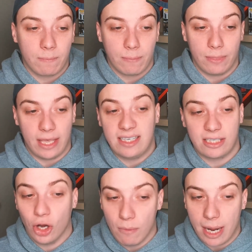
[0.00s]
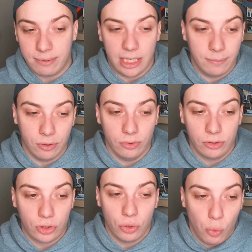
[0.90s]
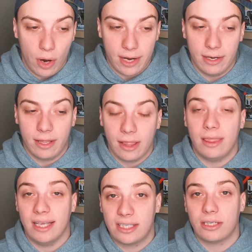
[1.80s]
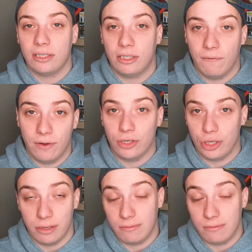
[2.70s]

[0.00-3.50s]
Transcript: they still might be able to win this division.